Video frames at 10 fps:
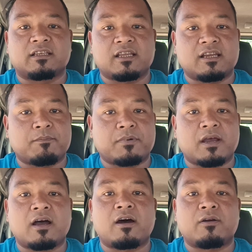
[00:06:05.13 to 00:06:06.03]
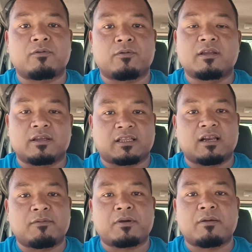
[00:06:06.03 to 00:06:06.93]
Dentangapa Aro,
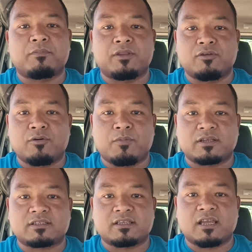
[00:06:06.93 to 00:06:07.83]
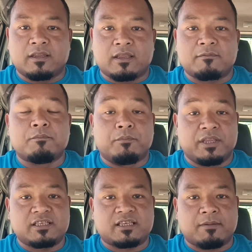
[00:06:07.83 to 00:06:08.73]
Katalgapa, video Baksa, and
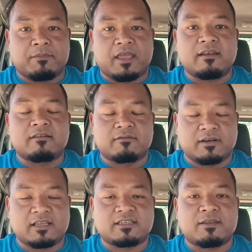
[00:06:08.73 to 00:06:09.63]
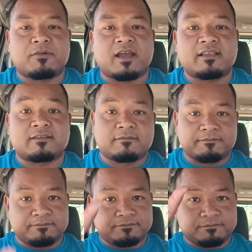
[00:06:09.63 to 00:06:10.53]
B Shape and Right Shape guys.
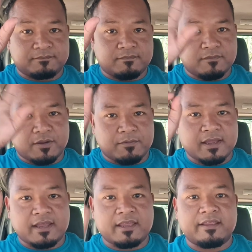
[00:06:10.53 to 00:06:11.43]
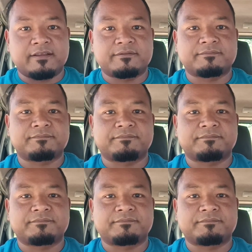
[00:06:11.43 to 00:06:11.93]
Bye bye.